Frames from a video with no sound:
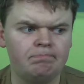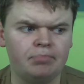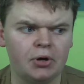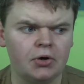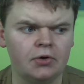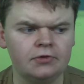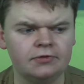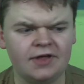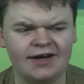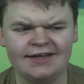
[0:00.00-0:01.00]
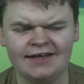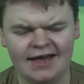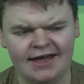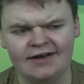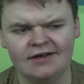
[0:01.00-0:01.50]
but then
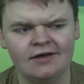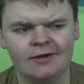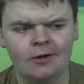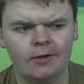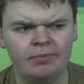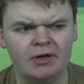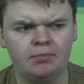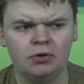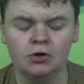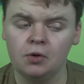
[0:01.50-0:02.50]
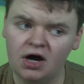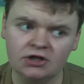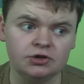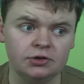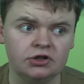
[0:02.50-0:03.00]
again, people who
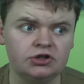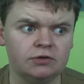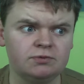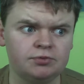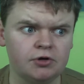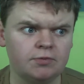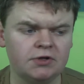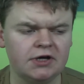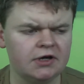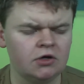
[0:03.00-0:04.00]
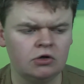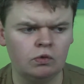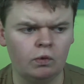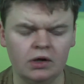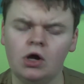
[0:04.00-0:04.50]
are doing the jobs properly
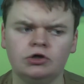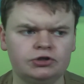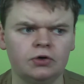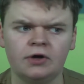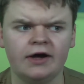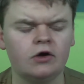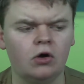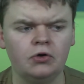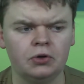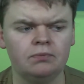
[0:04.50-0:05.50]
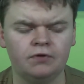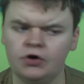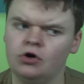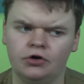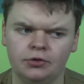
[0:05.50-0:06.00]
will also get called up for
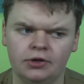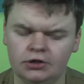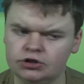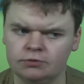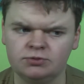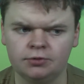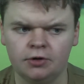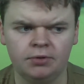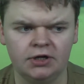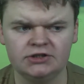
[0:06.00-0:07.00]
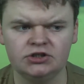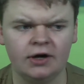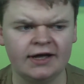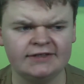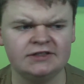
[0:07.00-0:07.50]
not doing the jobs properly. So
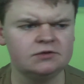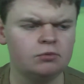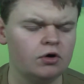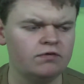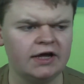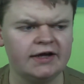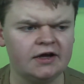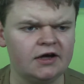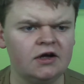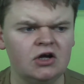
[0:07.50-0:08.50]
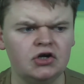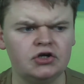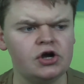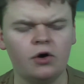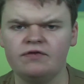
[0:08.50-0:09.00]
I guess it's more of like a,
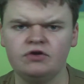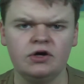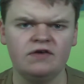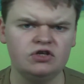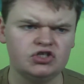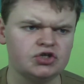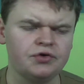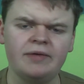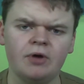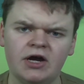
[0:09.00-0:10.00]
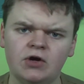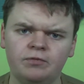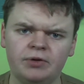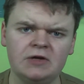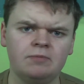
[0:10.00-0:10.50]
you know, if you scream at
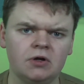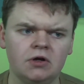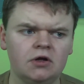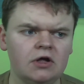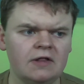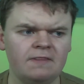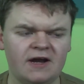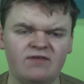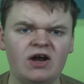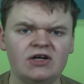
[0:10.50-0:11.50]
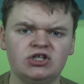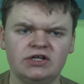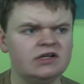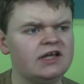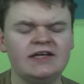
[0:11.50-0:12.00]
enough people, then
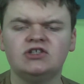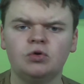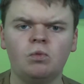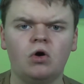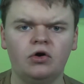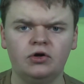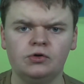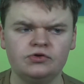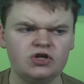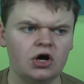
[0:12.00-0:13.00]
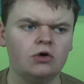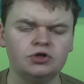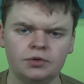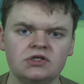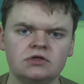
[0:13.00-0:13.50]
eventually you'll hit someone who's, you know,
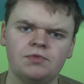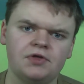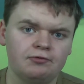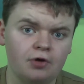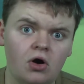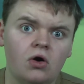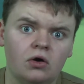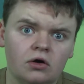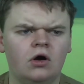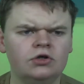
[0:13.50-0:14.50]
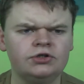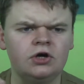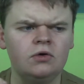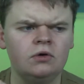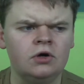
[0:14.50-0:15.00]
doing something wrong.
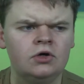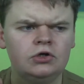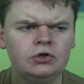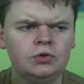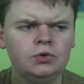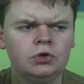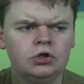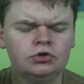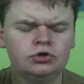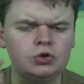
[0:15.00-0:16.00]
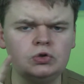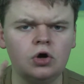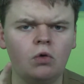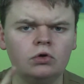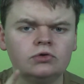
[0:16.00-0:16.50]
Also, you do
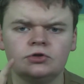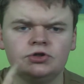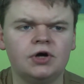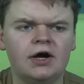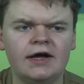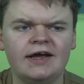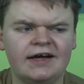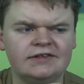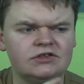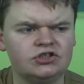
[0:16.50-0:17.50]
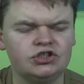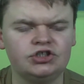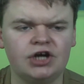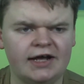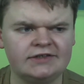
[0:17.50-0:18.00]
not want to try and
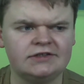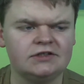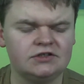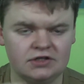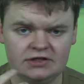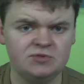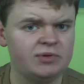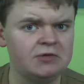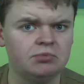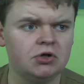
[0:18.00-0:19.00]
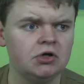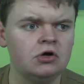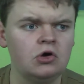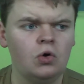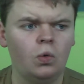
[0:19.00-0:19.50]
suggest to these people
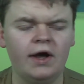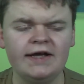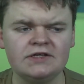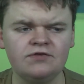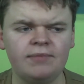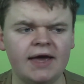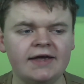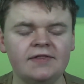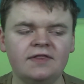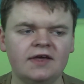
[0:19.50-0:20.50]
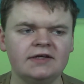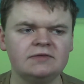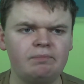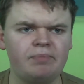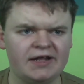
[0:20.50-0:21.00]
ways of making
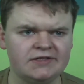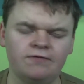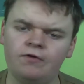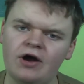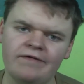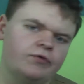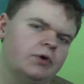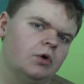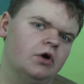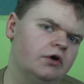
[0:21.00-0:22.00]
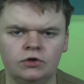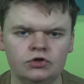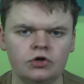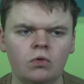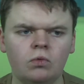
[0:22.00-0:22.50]
things better for everyone. You
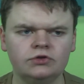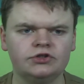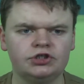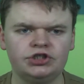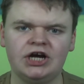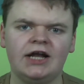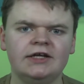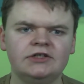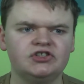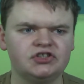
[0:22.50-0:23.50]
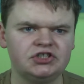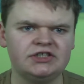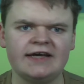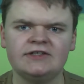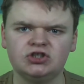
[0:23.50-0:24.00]
don't want to challenge the
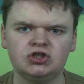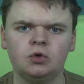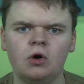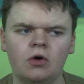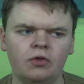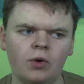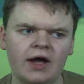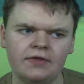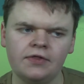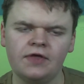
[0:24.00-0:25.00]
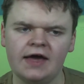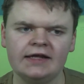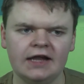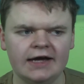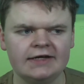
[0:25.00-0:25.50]
status quo the way that they
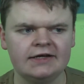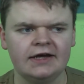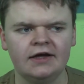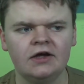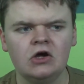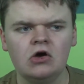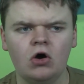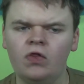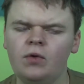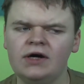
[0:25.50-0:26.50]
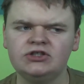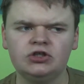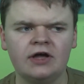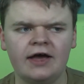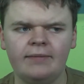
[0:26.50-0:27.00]
like it. Otherwise
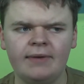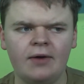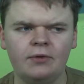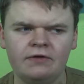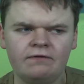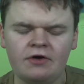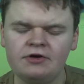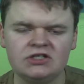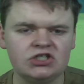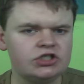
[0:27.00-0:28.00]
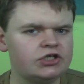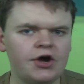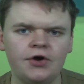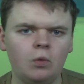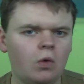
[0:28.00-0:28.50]
you'll get met with a very
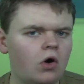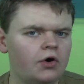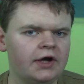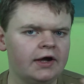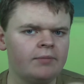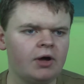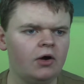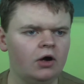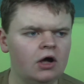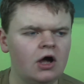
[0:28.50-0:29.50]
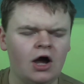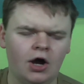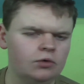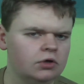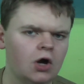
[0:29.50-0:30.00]
stern warning about
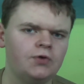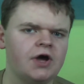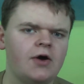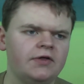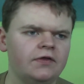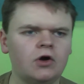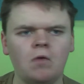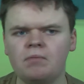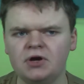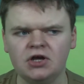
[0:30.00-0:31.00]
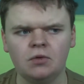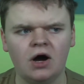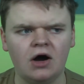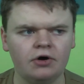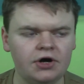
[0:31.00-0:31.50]
how low down in the company you
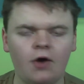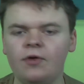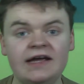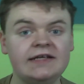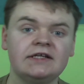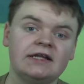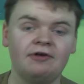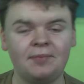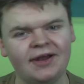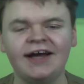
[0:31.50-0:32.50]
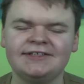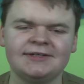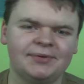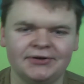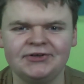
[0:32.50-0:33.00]
are and how easily
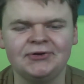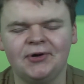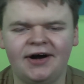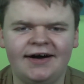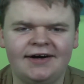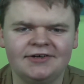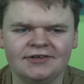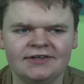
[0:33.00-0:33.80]
replaceable you are,